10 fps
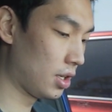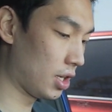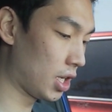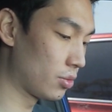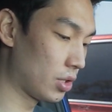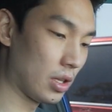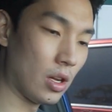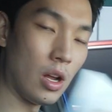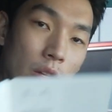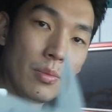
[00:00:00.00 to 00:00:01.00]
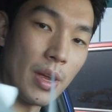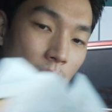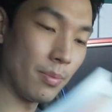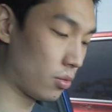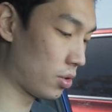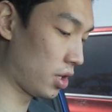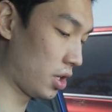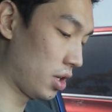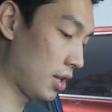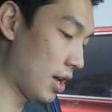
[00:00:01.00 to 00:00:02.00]
it comes with all the paperwork
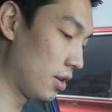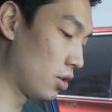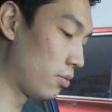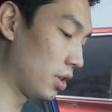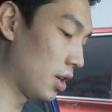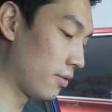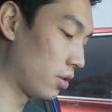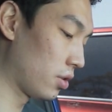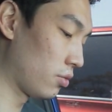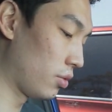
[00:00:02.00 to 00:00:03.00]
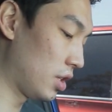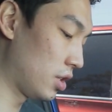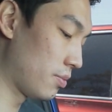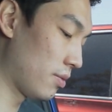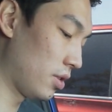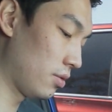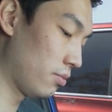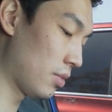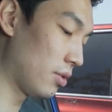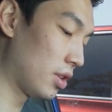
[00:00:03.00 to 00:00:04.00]
that nobody ever reads. Maybe
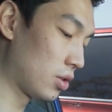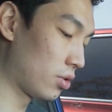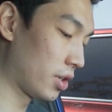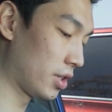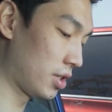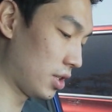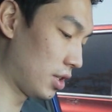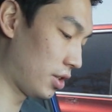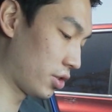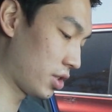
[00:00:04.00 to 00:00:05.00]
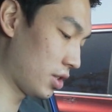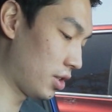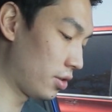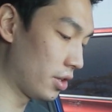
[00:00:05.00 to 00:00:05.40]
this one, because it looks a little